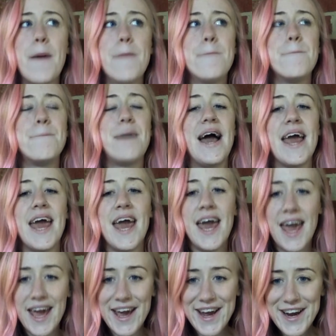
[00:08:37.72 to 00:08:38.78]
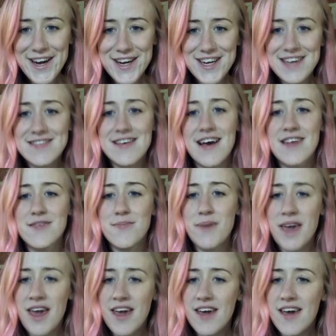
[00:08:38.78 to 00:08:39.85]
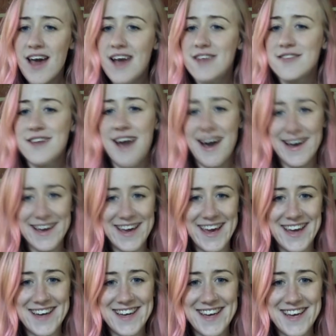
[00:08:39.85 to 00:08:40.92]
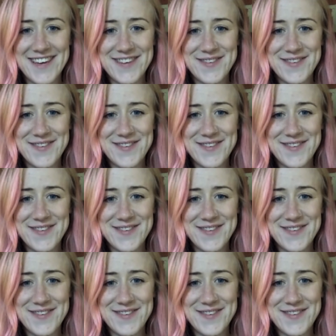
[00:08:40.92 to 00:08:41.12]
my hair is as pink as cotton candy,